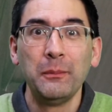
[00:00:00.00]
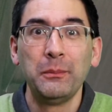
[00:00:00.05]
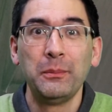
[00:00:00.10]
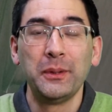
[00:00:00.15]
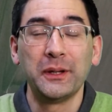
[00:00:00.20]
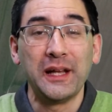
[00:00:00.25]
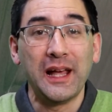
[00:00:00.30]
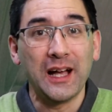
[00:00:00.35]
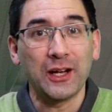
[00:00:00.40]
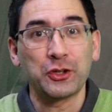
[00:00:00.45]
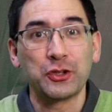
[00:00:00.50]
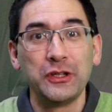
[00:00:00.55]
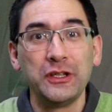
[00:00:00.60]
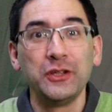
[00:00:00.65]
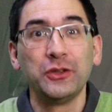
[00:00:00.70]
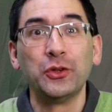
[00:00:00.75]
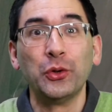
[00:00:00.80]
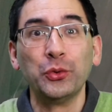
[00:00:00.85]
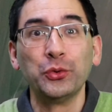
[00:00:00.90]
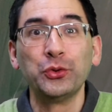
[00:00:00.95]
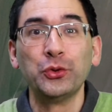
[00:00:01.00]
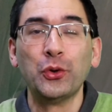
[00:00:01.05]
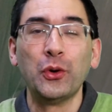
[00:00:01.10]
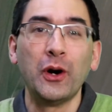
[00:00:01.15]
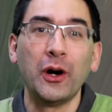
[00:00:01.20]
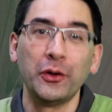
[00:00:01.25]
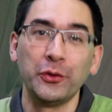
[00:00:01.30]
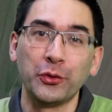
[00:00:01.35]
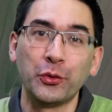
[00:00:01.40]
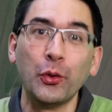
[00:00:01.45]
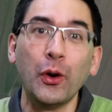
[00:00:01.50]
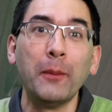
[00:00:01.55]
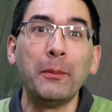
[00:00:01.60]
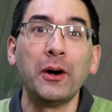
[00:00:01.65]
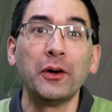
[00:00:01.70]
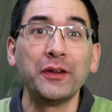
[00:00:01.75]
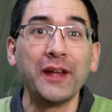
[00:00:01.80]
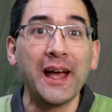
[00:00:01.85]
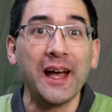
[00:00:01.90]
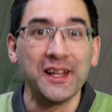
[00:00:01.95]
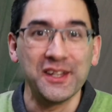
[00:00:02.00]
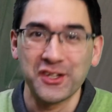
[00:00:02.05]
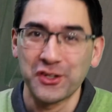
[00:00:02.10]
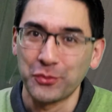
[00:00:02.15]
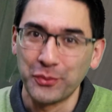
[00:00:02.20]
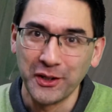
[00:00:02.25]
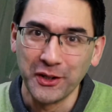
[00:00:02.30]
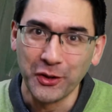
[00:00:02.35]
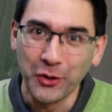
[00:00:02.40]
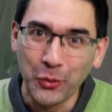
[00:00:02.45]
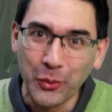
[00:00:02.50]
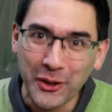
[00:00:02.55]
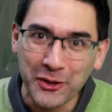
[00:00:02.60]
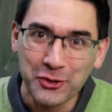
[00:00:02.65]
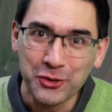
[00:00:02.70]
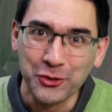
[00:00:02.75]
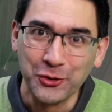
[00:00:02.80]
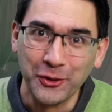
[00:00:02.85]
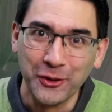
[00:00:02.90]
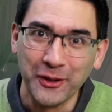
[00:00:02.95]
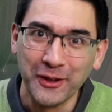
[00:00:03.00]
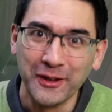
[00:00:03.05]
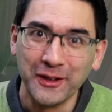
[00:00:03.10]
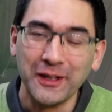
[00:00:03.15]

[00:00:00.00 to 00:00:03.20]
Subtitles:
but actually you don't know how to go about answering the question.